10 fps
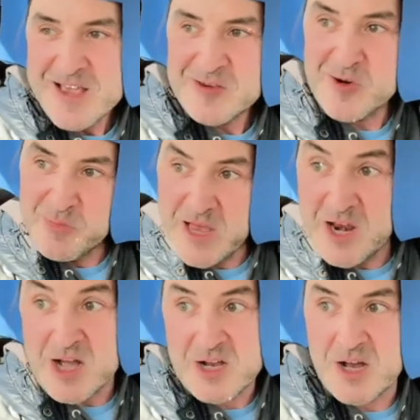You
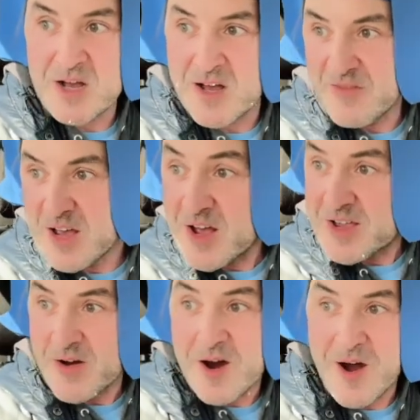better cover
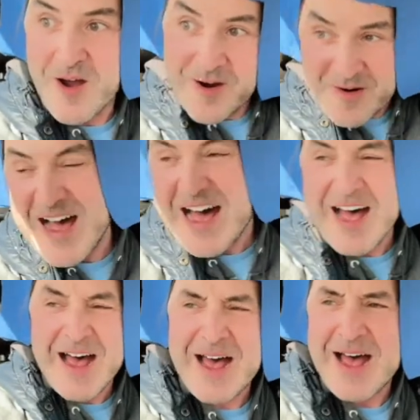your
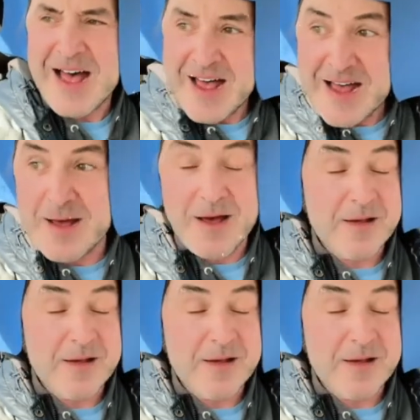eyes.